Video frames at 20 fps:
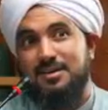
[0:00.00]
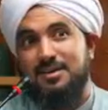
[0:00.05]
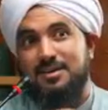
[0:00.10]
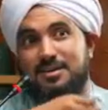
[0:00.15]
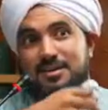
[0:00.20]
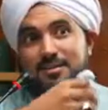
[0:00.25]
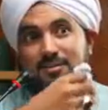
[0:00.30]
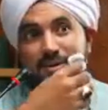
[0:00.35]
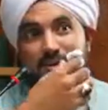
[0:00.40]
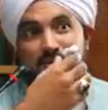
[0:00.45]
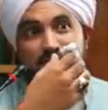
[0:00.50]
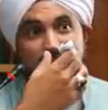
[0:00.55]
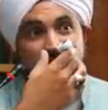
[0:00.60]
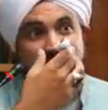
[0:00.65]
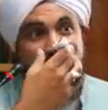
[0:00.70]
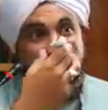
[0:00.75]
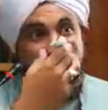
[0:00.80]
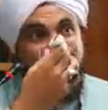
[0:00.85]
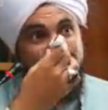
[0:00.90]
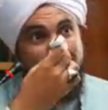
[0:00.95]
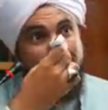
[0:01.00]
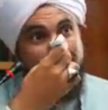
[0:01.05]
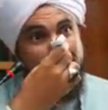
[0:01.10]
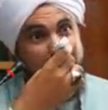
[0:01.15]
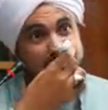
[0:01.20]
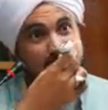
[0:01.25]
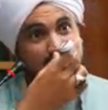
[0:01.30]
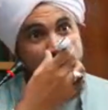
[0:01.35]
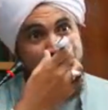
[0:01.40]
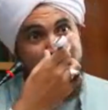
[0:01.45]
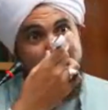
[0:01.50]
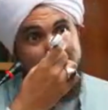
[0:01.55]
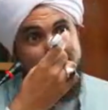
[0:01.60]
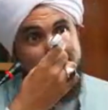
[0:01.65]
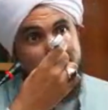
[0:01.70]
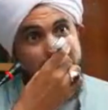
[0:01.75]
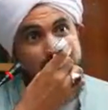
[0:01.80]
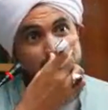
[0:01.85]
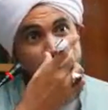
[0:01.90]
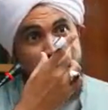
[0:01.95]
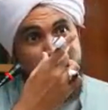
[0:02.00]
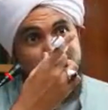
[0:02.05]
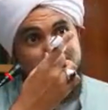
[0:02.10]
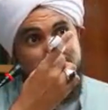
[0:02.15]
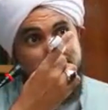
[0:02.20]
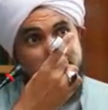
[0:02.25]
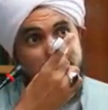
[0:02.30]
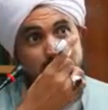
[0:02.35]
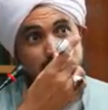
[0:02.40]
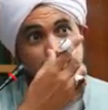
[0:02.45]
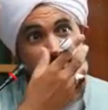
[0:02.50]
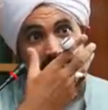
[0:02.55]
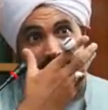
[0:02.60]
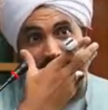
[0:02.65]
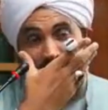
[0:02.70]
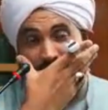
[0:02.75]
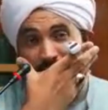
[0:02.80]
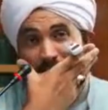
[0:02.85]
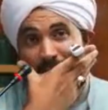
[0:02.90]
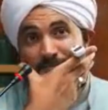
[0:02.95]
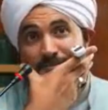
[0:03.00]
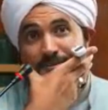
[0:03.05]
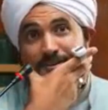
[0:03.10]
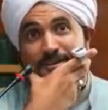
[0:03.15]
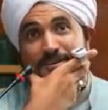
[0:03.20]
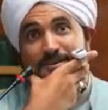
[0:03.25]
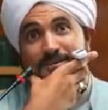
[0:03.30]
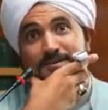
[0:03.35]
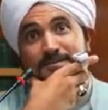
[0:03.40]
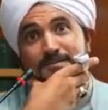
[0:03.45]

One of the scholars in South Africa,